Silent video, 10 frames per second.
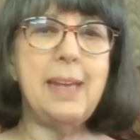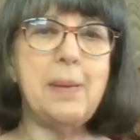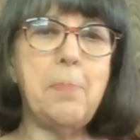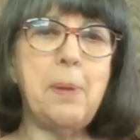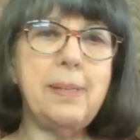
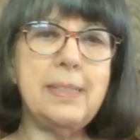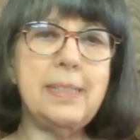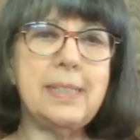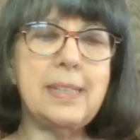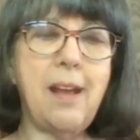and
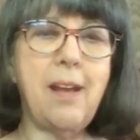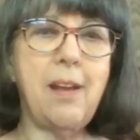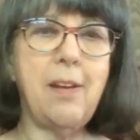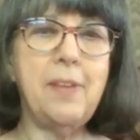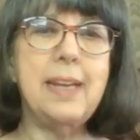abundance
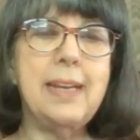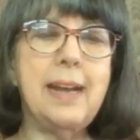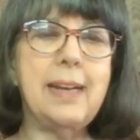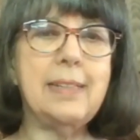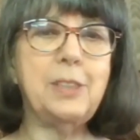of
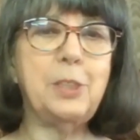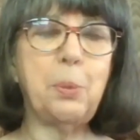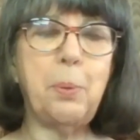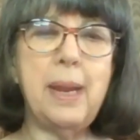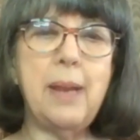uh,
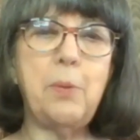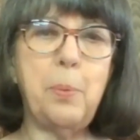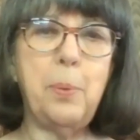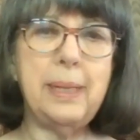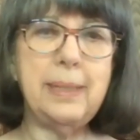
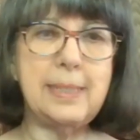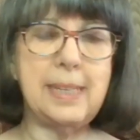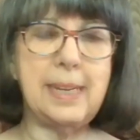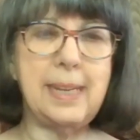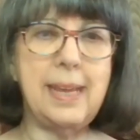
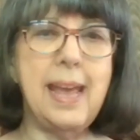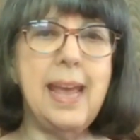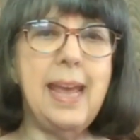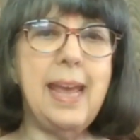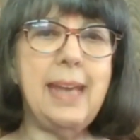tranquility
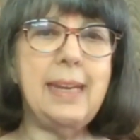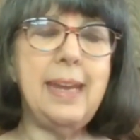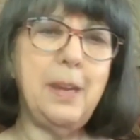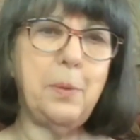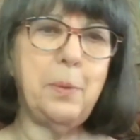
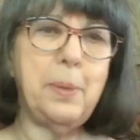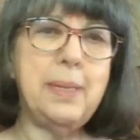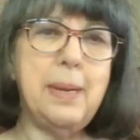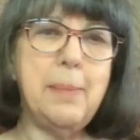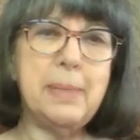and
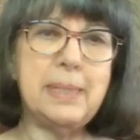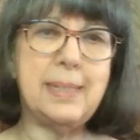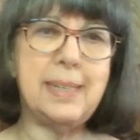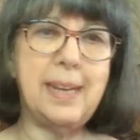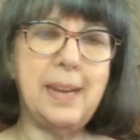
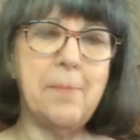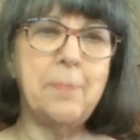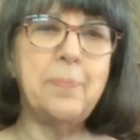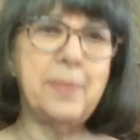equanimity